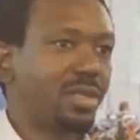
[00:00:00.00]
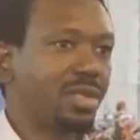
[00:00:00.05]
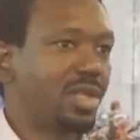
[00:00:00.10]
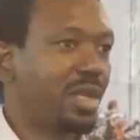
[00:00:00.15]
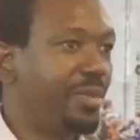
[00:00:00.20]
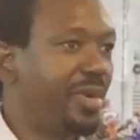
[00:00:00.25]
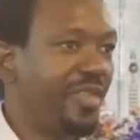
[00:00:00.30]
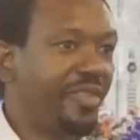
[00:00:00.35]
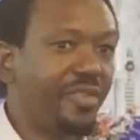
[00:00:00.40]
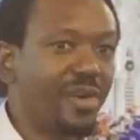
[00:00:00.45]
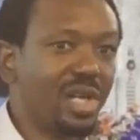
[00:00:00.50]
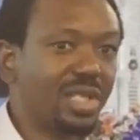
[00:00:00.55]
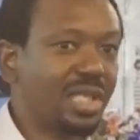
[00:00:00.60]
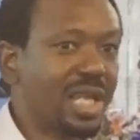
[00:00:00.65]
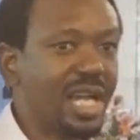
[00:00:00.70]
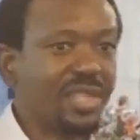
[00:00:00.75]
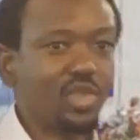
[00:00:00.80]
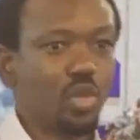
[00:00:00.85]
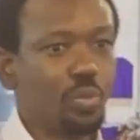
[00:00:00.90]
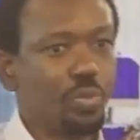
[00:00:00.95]
Some of
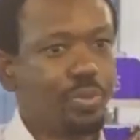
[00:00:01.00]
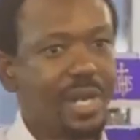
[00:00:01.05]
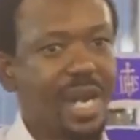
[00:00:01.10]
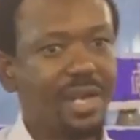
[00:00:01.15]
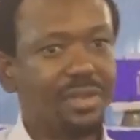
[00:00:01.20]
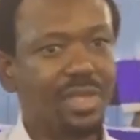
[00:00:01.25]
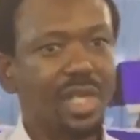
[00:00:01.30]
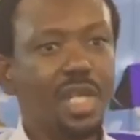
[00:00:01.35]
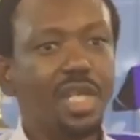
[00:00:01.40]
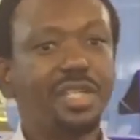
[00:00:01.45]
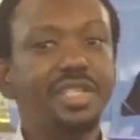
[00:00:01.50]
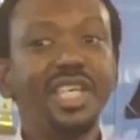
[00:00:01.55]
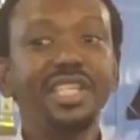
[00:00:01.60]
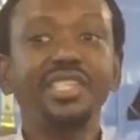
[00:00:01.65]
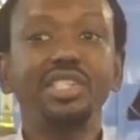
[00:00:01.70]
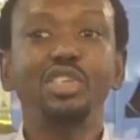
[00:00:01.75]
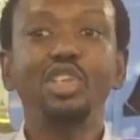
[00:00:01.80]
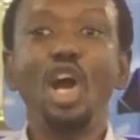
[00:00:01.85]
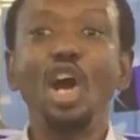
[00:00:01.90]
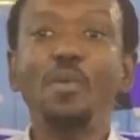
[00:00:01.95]
us are too proud.
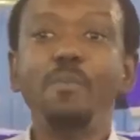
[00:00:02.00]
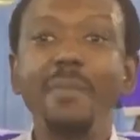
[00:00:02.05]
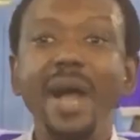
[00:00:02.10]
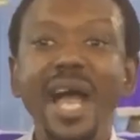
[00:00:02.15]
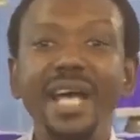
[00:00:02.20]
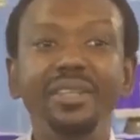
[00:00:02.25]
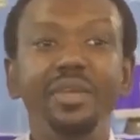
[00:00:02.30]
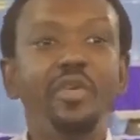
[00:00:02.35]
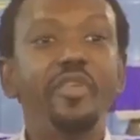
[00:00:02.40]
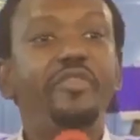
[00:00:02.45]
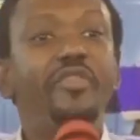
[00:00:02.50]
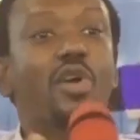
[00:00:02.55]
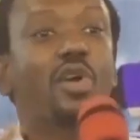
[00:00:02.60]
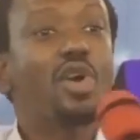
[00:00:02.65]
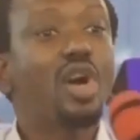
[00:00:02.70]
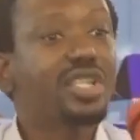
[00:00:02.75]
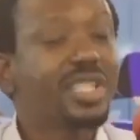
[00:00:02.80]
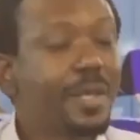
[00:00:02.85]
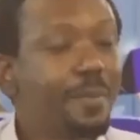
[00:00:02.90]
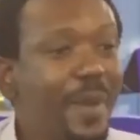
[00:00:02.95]
This young man
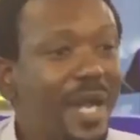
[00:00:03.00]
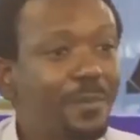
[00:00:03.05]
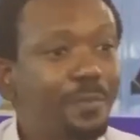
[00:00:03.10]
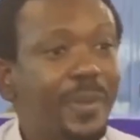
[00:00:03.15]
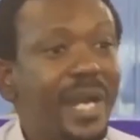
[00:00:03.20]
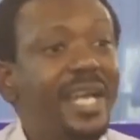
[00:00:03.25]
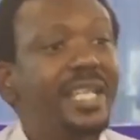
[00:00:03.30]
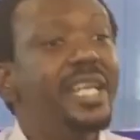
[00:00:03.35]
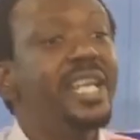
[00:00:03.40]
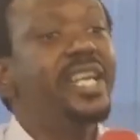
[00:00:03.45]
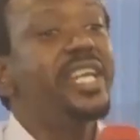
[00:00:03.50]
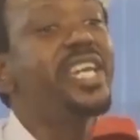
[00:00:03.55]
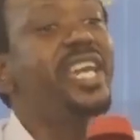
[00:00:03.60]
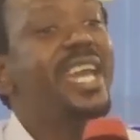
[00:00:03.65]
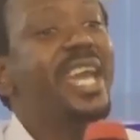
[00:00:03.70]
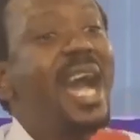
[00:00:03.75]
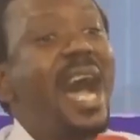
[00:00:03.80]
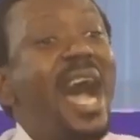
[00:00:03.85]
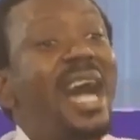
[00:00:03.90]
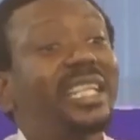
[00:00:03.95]
forgot about pride.
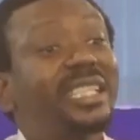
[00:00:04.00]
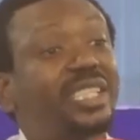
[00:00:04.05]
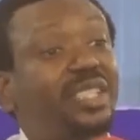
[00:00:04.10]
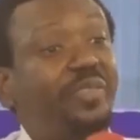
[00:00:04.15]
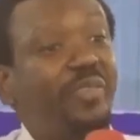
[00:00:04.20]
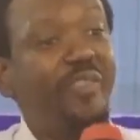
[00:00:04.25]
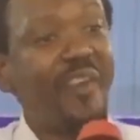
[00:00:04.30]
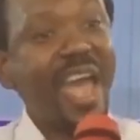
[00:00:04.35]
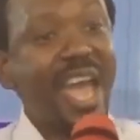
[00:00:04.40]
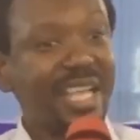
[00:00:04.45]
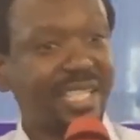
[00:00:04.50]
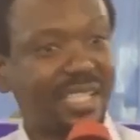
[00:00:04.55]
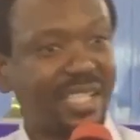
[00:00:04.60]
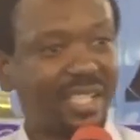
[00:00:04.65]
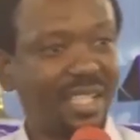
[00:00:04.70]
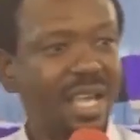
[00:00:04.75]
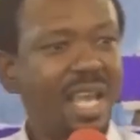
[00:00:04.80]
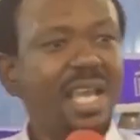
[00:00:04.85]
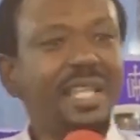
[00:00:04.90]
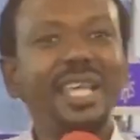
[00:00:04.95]
He had
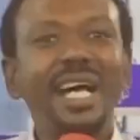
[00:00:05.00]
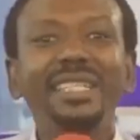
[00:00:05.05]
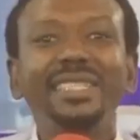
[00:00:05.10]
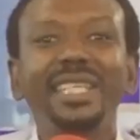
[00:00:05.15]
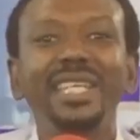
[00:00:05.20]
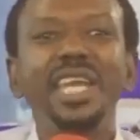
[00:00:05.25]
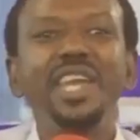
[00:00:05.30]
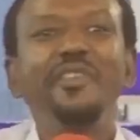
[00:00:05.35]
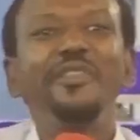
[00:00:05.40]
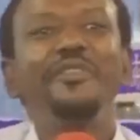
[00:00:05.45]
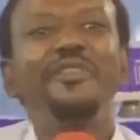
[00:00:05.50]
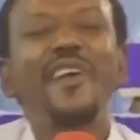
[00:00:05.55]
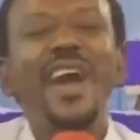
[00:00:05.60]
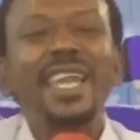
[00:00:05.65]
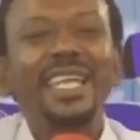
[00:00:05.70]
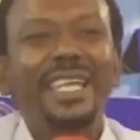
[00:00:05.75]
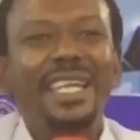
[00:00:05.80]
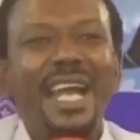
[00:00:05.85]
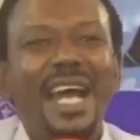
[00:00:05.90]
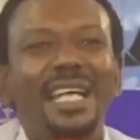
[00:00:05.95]
faith that if
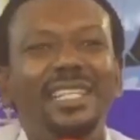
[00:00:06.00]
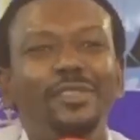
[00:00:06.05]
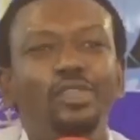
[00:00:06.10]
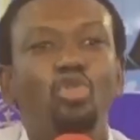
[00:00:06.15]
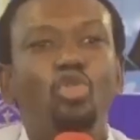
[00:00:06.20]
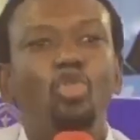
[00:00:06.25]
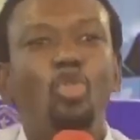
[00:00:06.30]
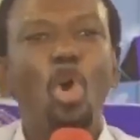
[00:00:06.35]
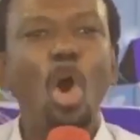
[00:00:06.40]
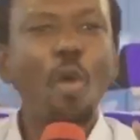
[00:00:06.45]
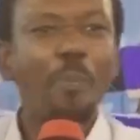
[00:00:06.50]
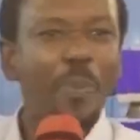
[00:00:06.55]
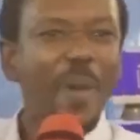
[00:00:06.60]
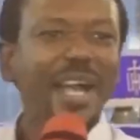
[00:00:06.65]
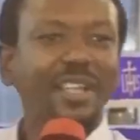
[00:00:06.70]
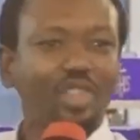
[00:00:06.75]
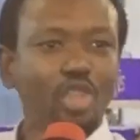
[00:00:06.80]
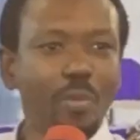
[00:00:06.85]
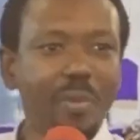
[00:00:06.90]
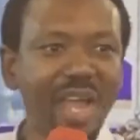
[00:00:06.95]
I can go
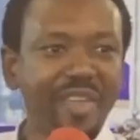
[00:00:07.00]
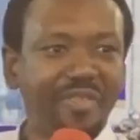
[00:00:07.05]
back to